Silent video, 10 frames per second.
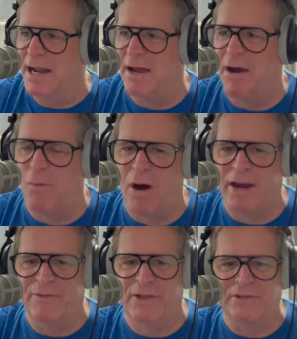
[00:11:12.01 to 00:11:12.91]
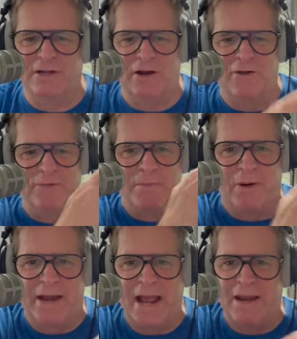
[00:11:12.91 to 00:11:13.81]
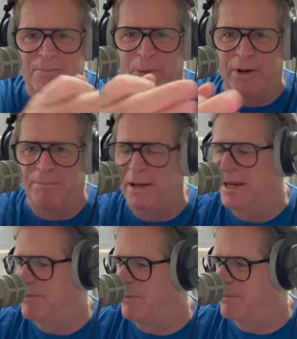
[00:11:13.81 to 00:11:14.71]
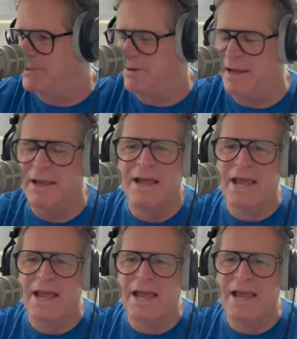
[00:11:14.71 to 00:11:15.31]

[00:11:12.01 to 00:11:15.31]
I wanted this to go from point A to point B to point C,